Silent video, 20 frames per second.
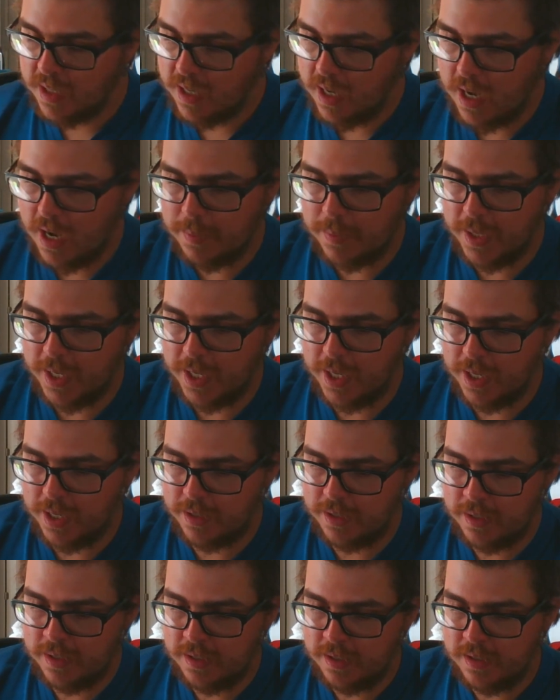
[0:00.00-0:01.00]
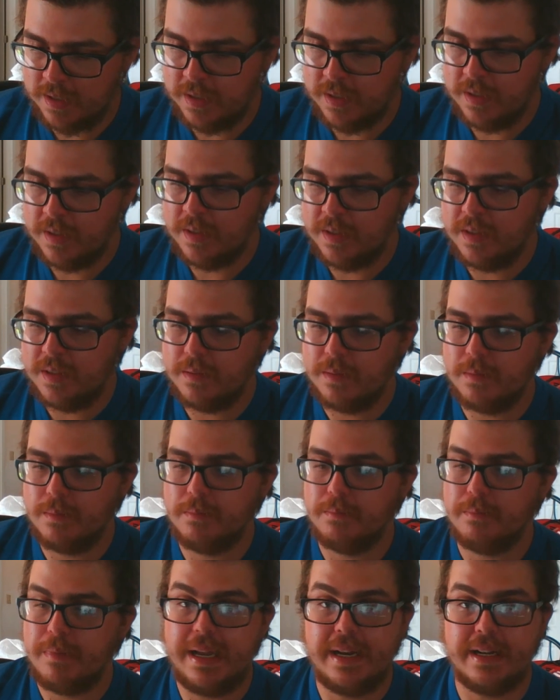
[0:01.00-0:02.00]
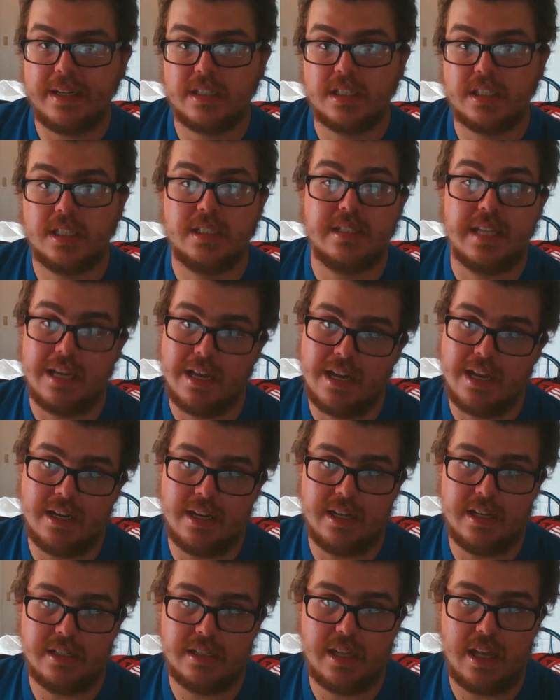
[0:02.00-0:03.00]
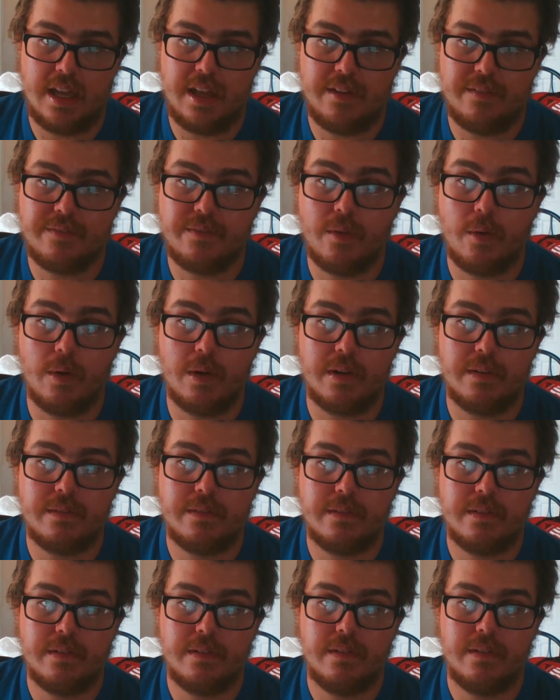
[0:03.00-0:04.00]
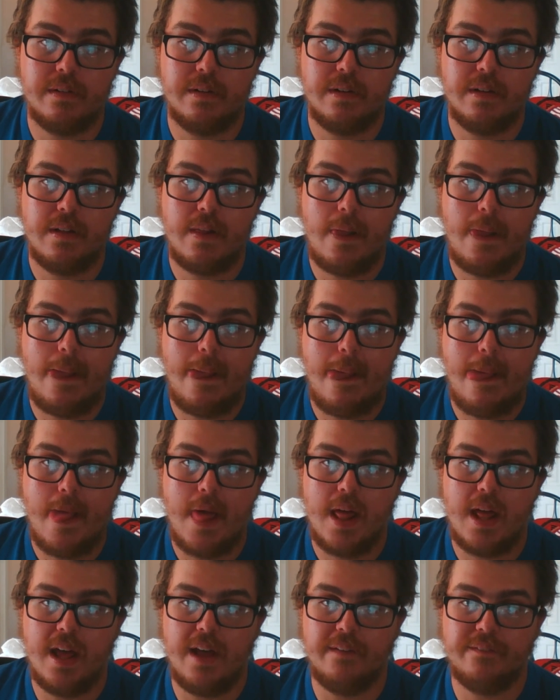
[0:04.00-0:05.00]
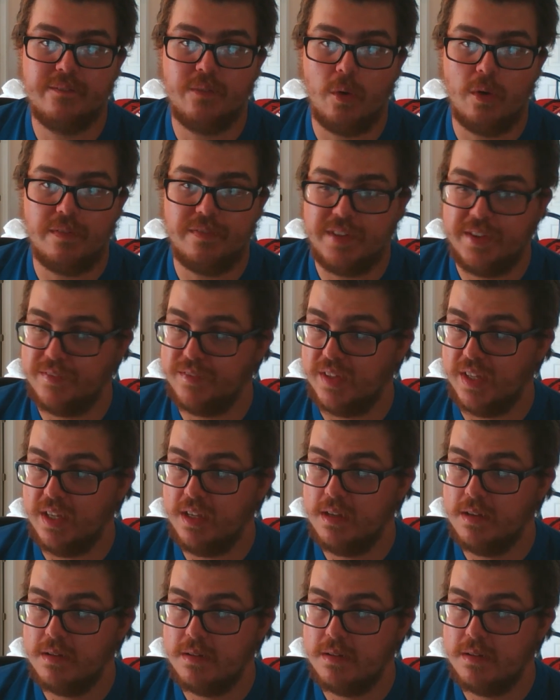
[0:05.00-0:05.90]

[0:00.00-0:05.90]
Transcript: And then Medics 10 is a Ford F450.